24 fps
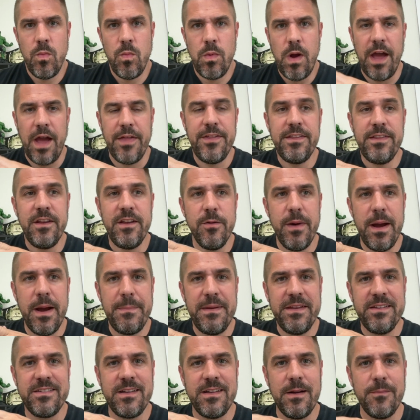I think there might
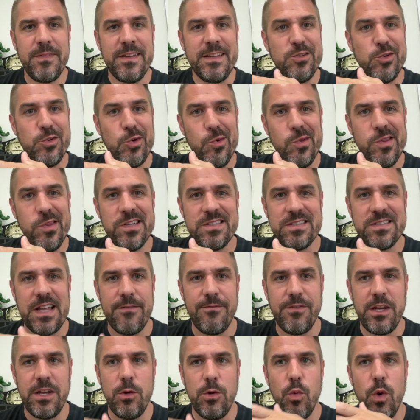be something to the
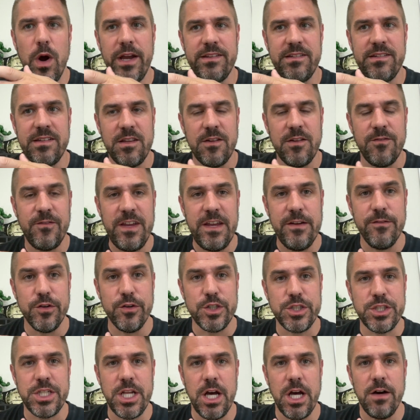Stephanie White to the Fever
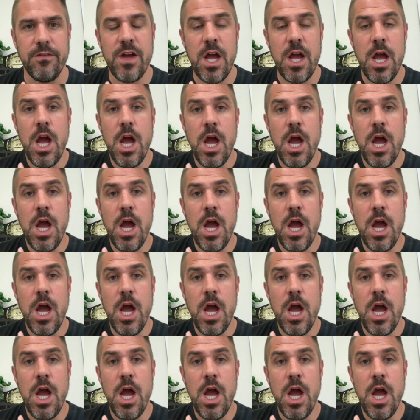stuff.